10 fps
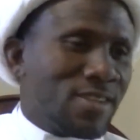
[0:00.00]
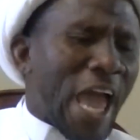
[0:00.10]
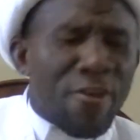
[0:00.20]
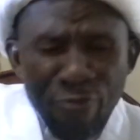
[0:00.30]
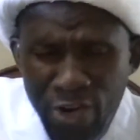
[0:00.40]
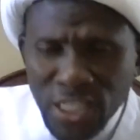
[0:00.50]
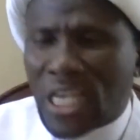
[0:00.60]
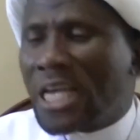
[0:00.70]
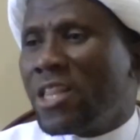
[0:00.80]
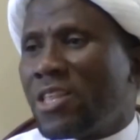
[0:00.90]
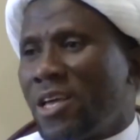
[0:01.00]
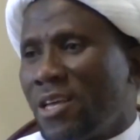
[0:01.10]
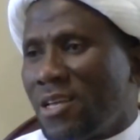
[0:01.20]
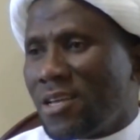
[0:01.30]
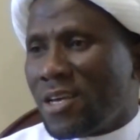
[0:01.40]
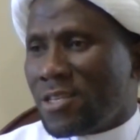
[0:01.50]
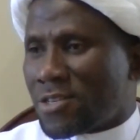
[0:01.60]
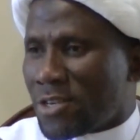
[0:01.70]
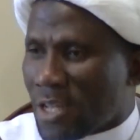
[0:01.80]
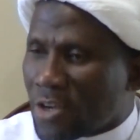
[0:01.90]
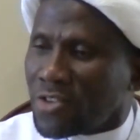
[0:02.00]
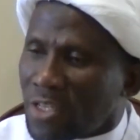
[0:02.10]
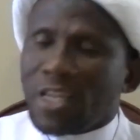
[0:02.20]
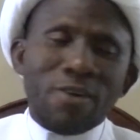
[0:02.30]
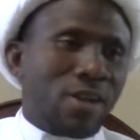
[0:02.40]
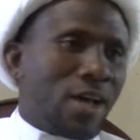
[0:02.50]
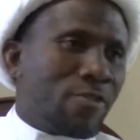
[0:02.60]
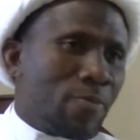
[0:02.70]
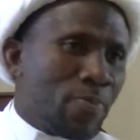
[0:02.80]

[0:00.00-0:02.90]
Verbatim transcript: Every single day is reduction in our life.